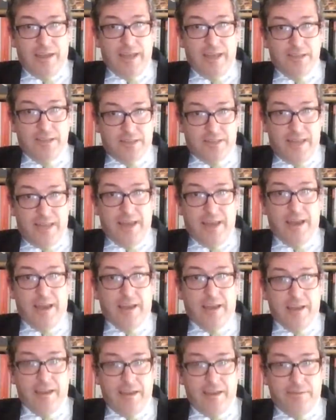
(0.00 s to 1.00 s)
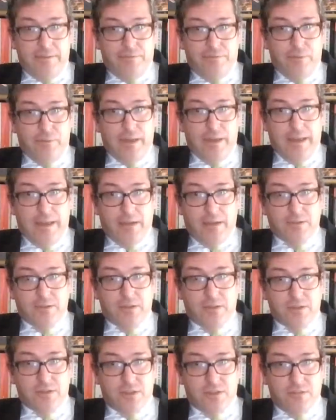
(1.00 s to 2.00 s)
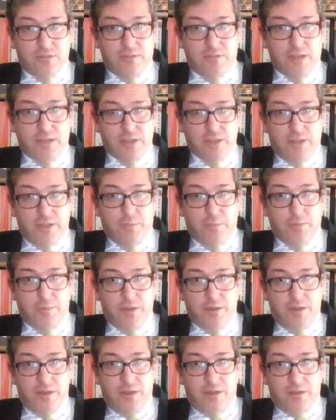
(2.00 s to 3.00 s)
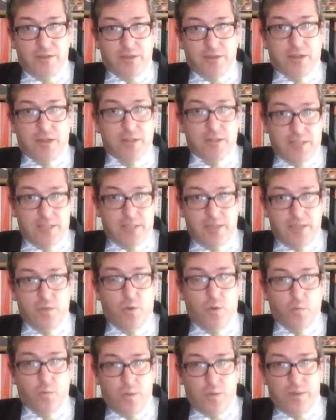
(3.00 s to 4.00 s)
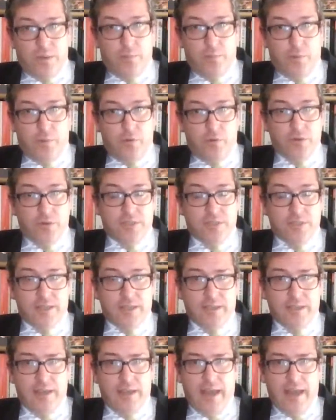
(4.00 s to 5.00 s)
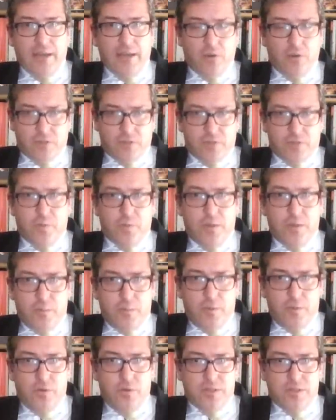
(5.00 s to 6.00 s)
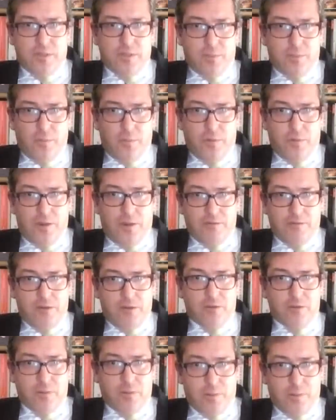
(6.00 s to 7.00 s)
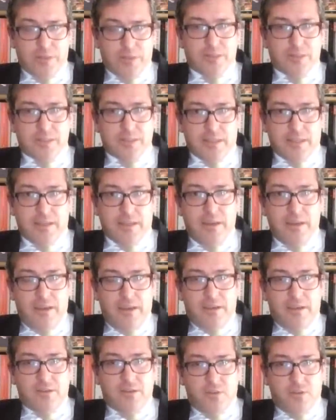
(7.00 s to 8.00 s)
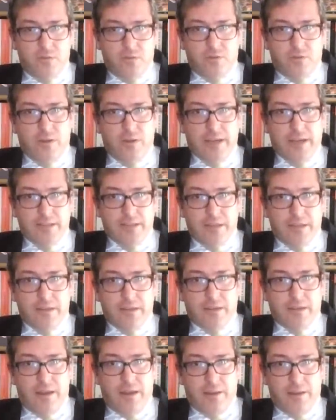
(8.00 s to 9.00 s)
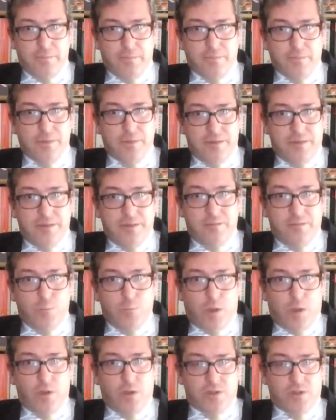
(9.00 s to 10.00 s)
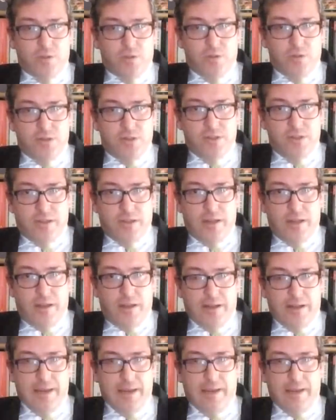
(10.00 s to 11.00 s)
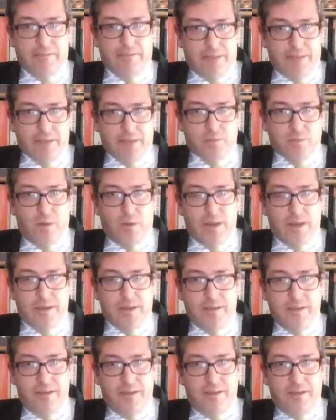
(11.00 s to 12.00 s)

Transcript: is there if we allow such a regime to continue on with impunity, and not just with impunity, but with our own complicity. Sooner or later, um, the consequences are, are, clear, and that's why